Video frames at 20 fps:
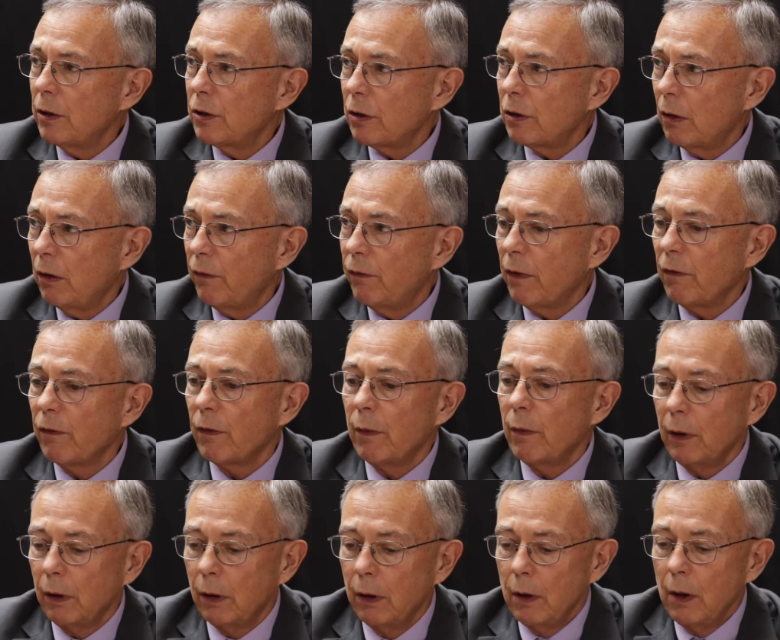So if you're from
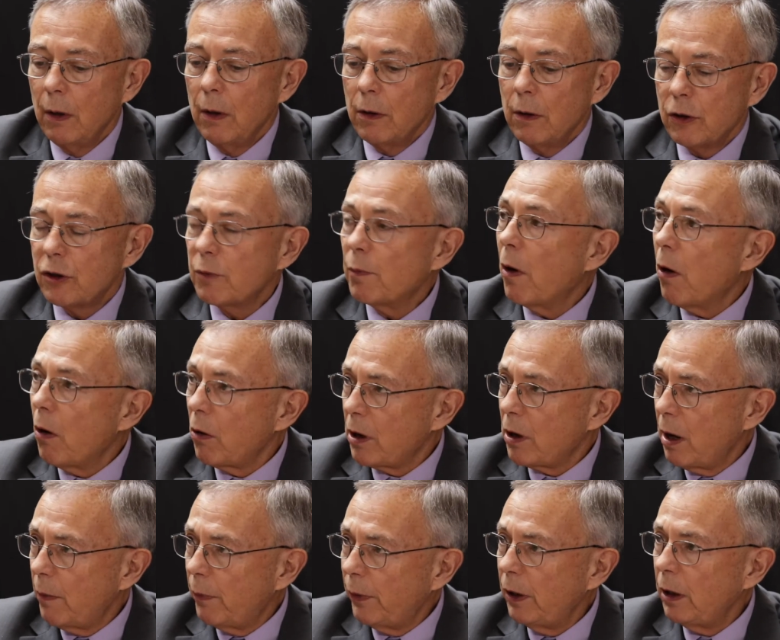a small
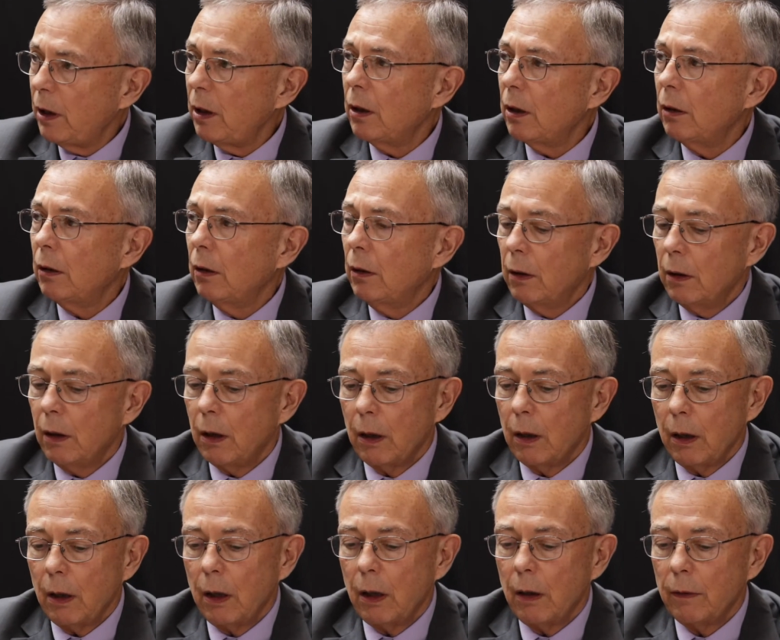company,
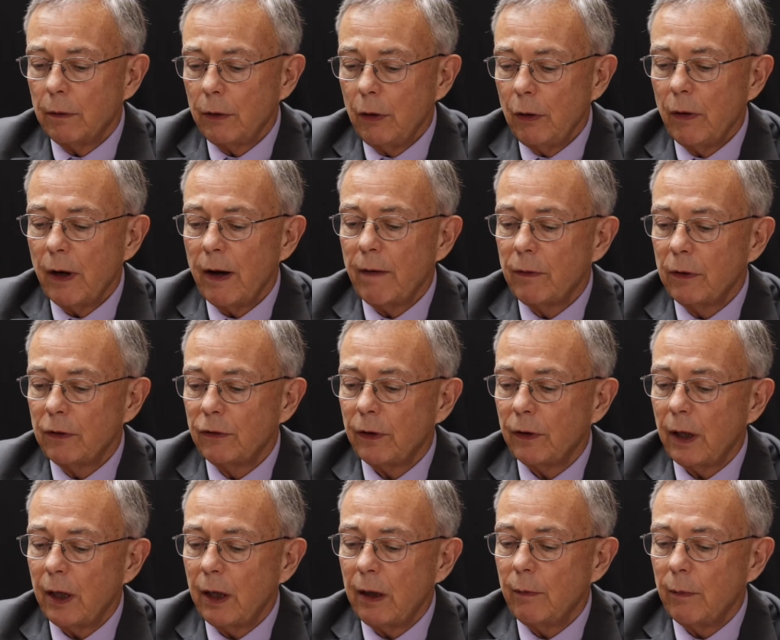you have the
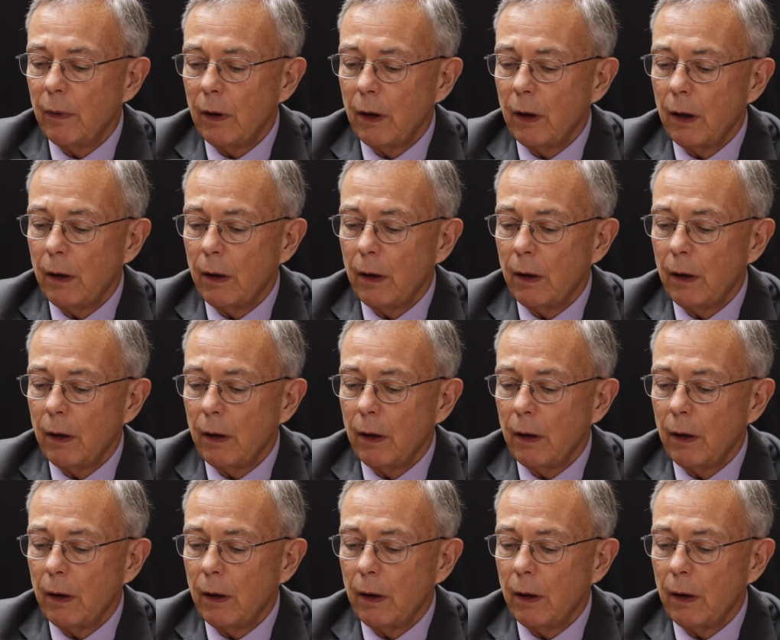same